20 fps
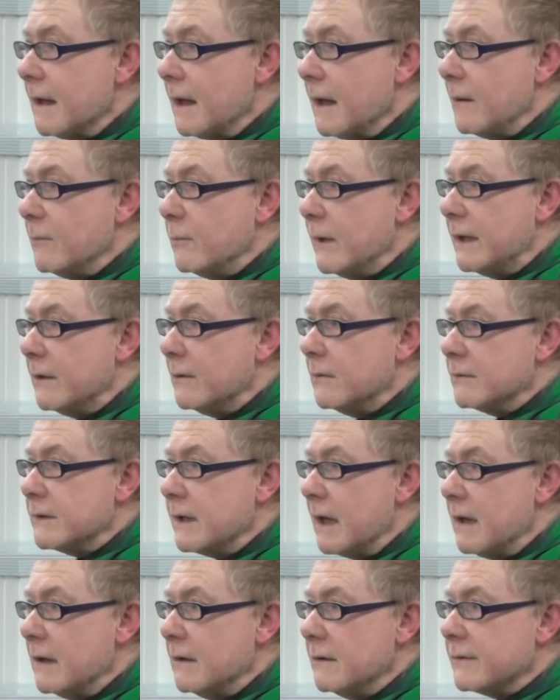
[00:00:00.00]
And we all
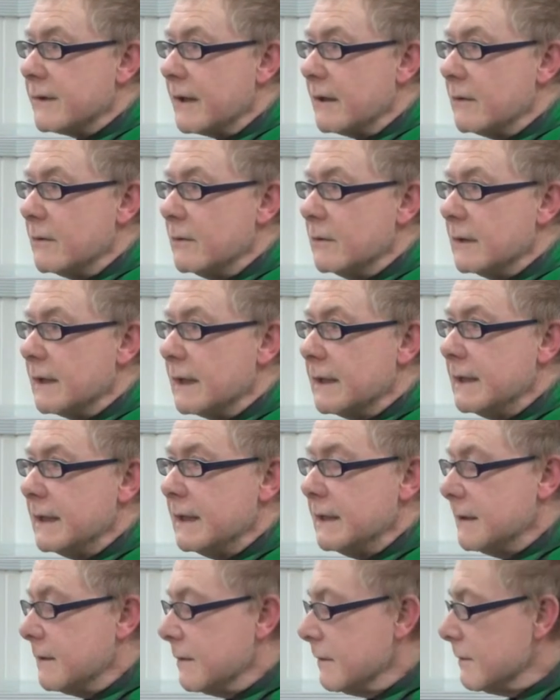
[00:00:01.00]
know they're all
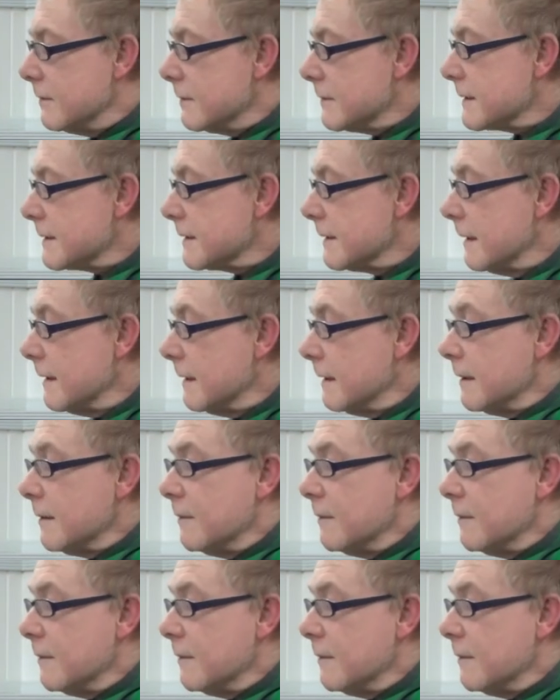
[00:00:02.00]
illegals.